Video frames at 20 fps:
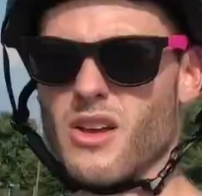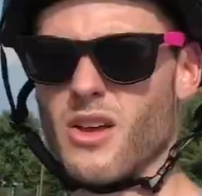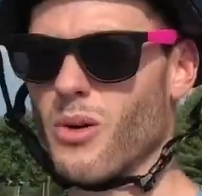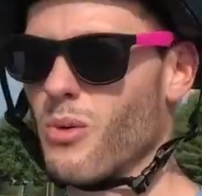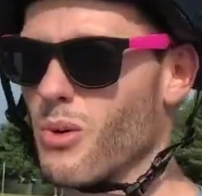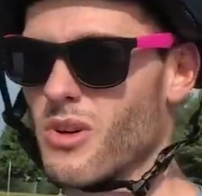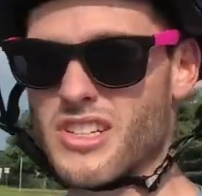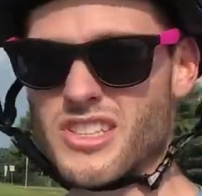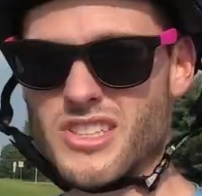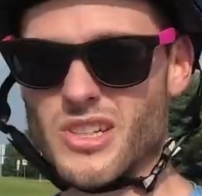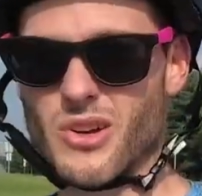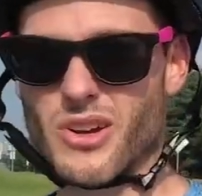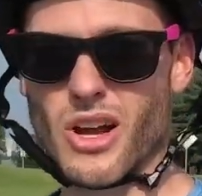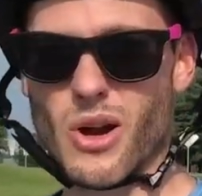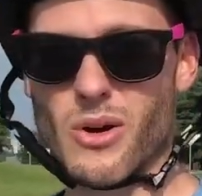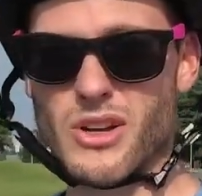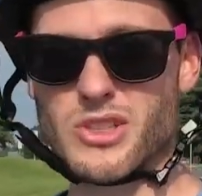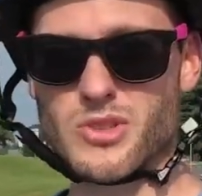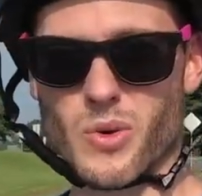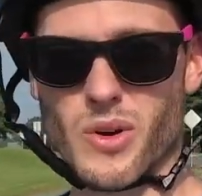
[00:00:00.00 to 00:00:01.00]
We're still
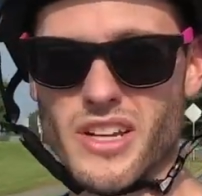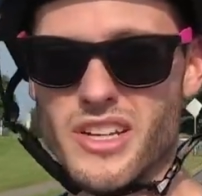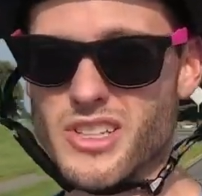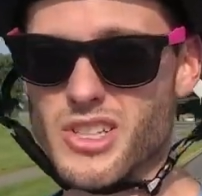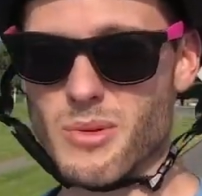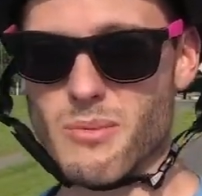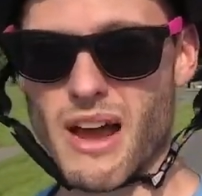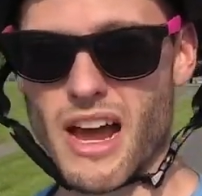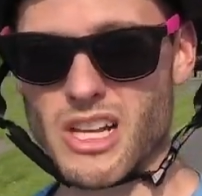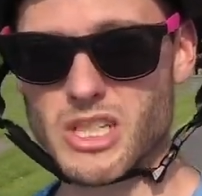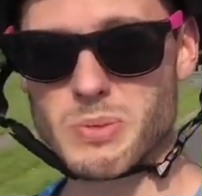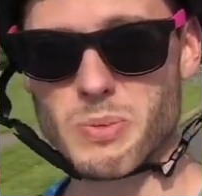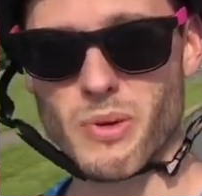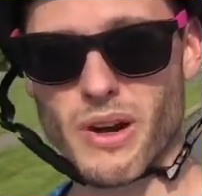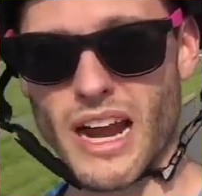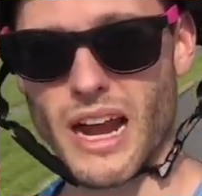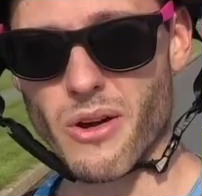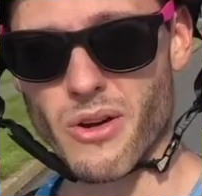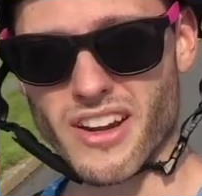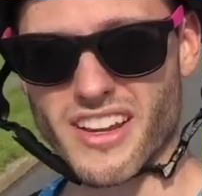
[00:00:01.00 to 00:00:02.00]
going 22 miles per
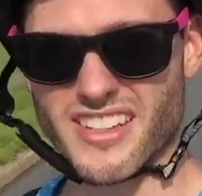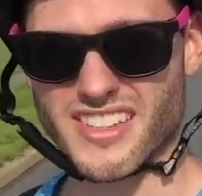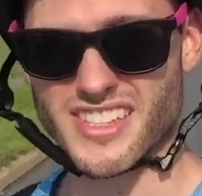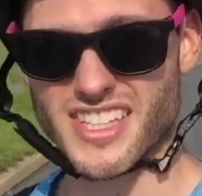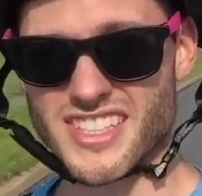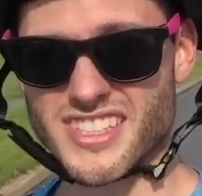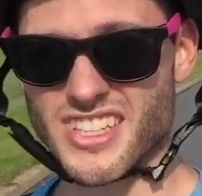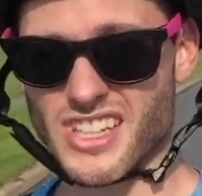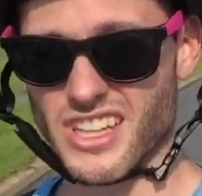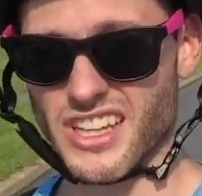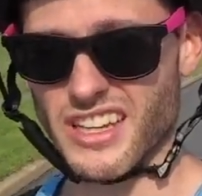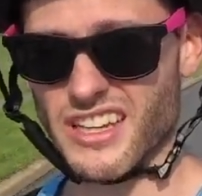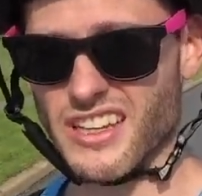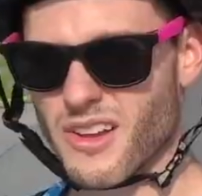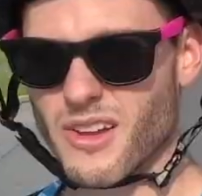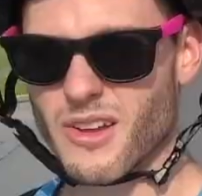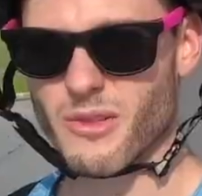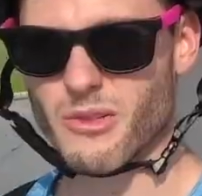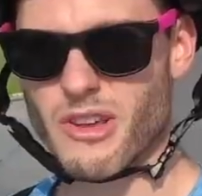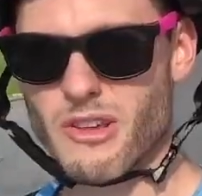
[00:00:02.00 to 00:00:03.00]
hour consistently.
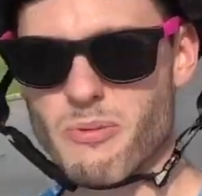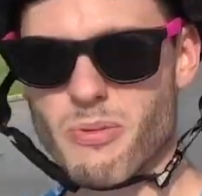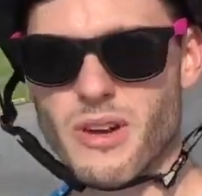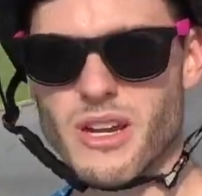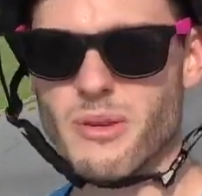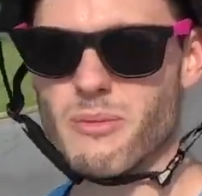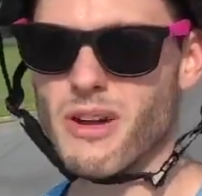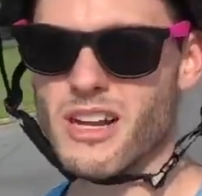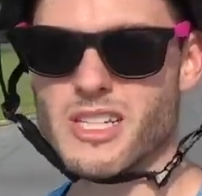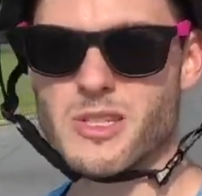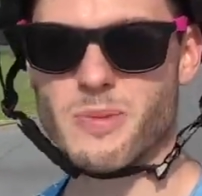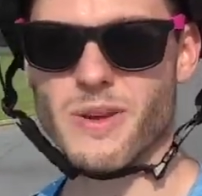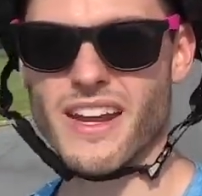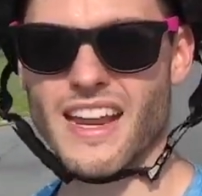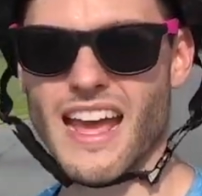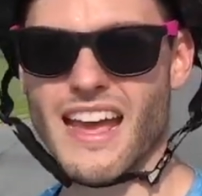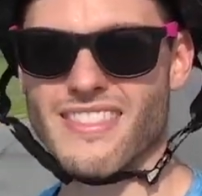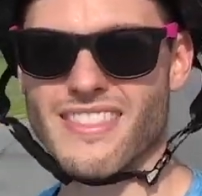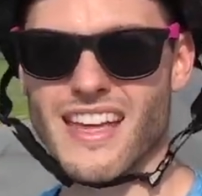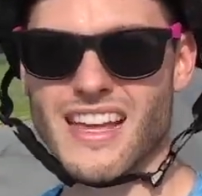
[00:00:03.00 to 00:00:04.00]
We've pretty much been
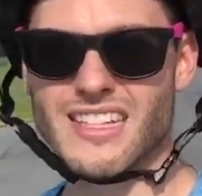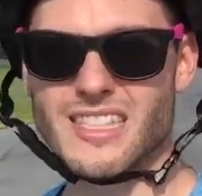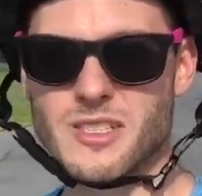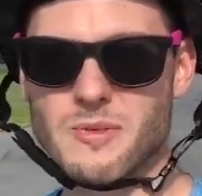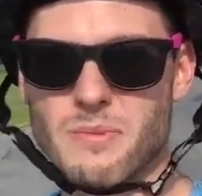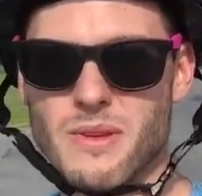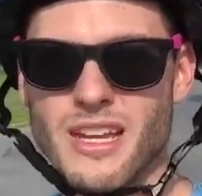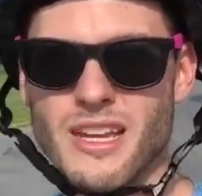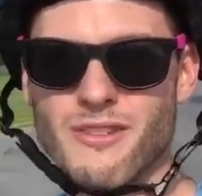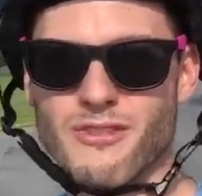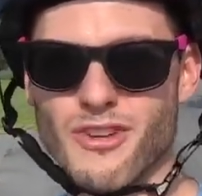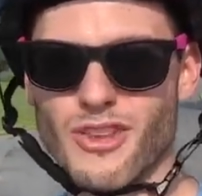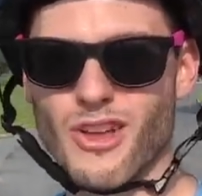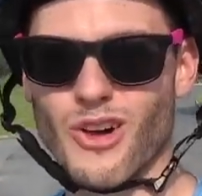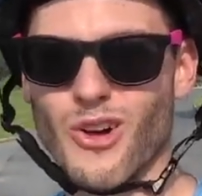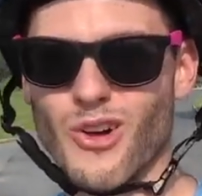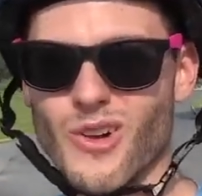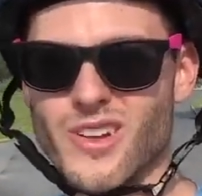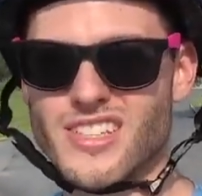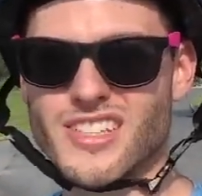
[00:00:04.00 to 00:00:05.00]
at that speed for the
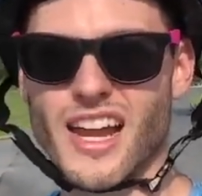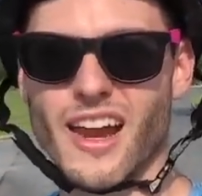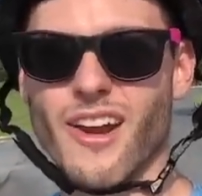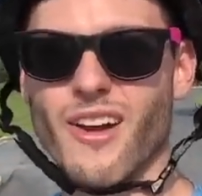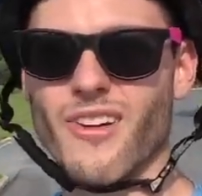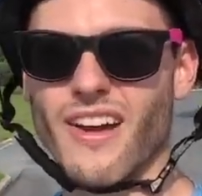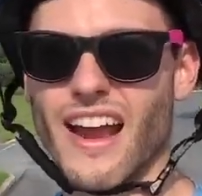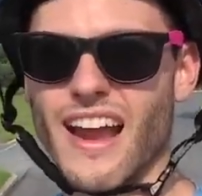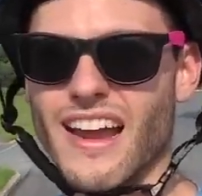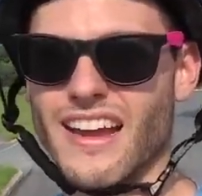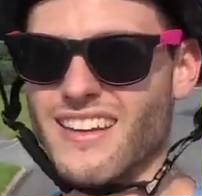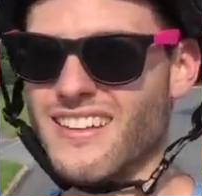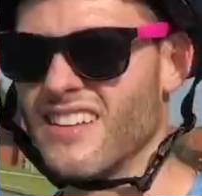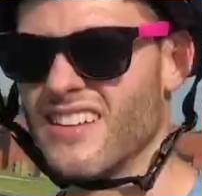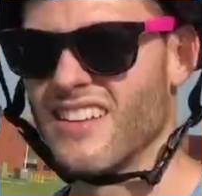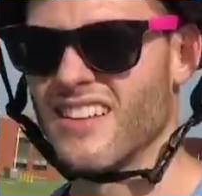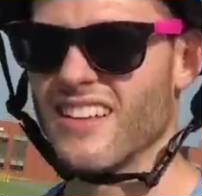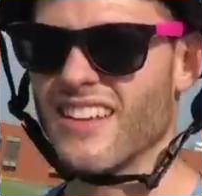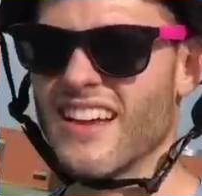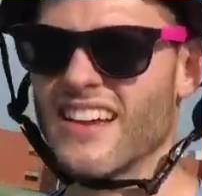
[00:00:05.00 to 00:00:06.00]
whole entire ride.
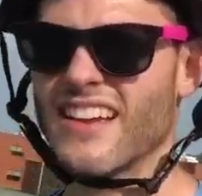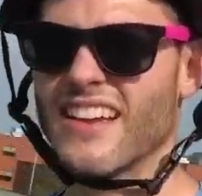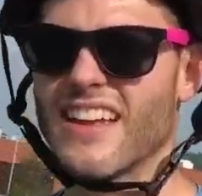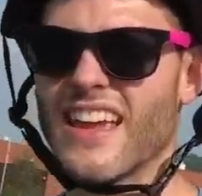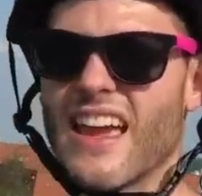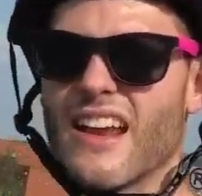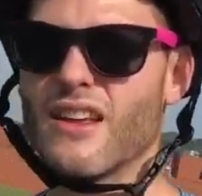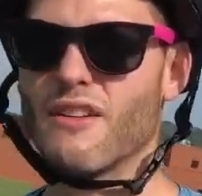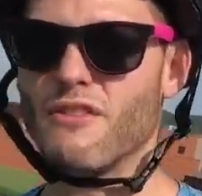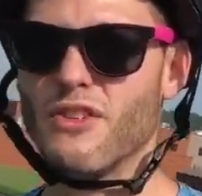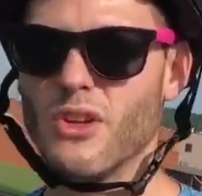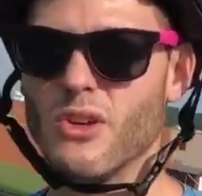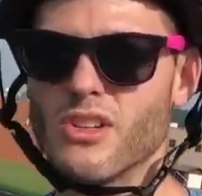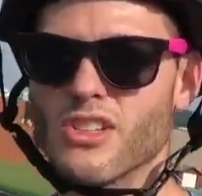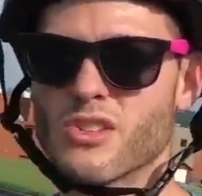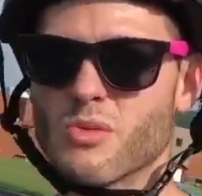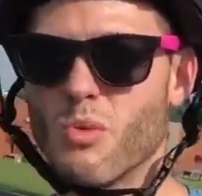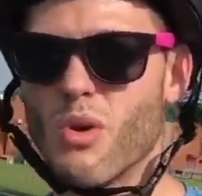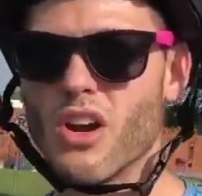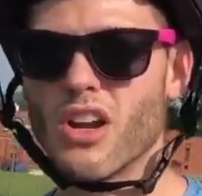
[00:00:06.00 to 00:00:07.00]
Like again, if you
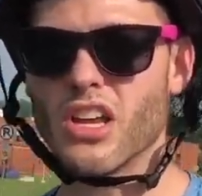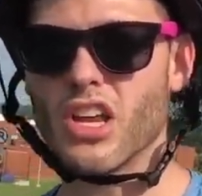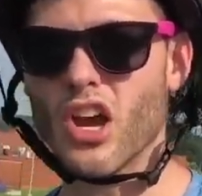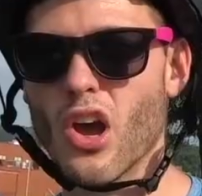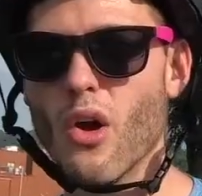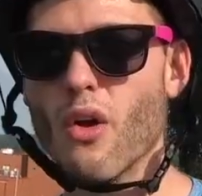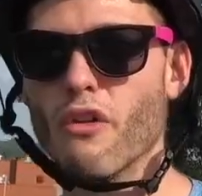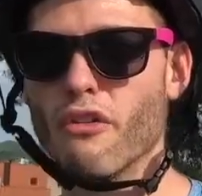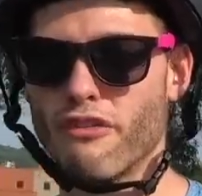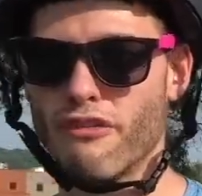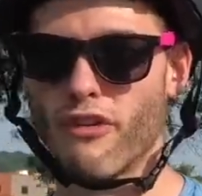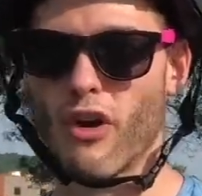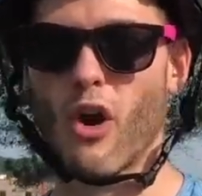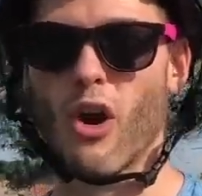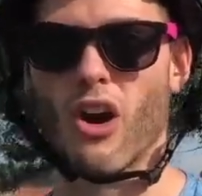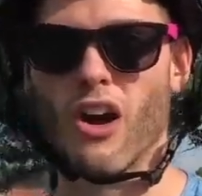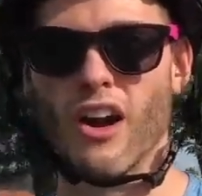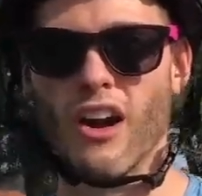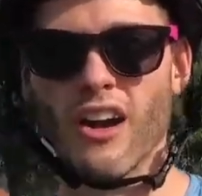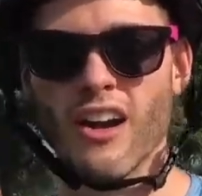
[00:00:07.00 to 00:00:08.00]
just want to go
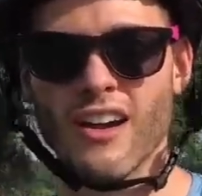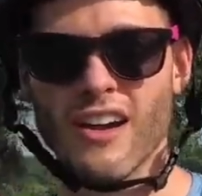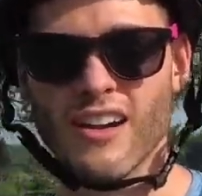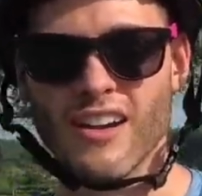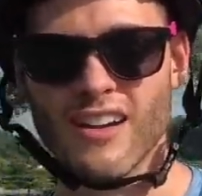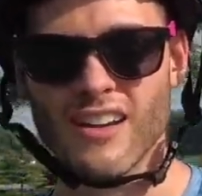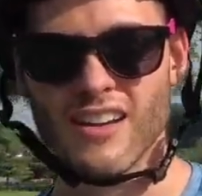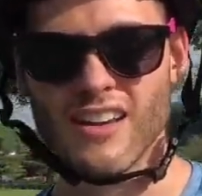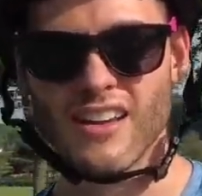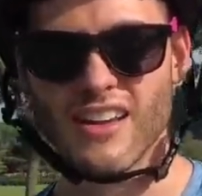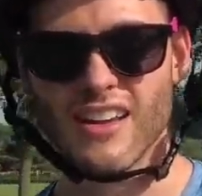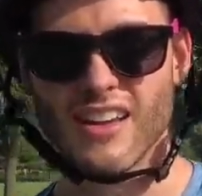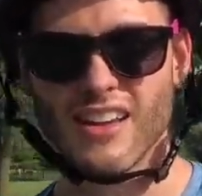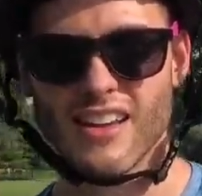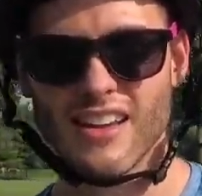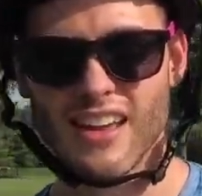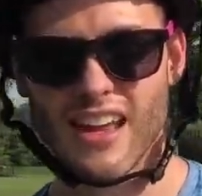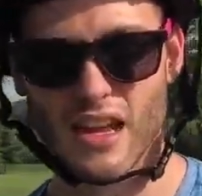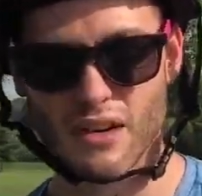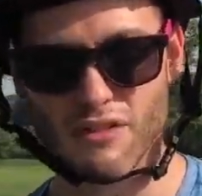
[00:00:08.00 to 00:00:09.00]
far
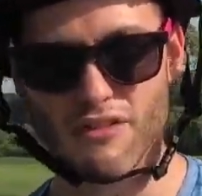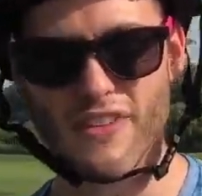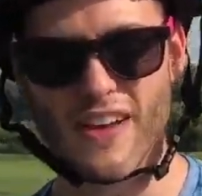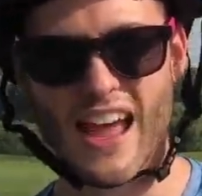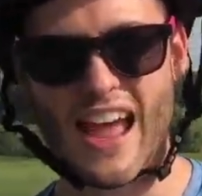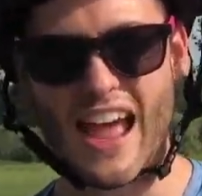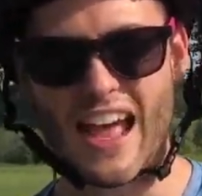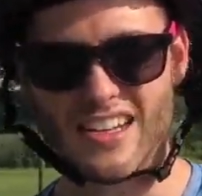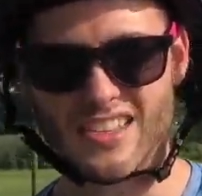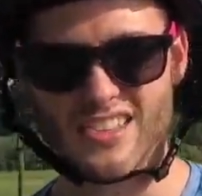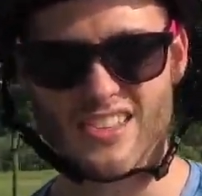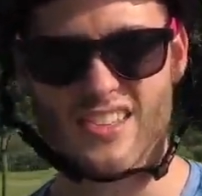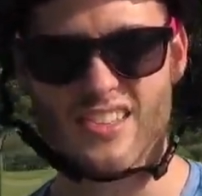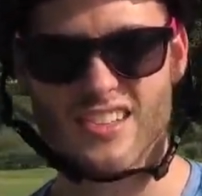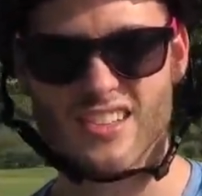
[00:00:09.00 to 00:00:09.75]
and fast,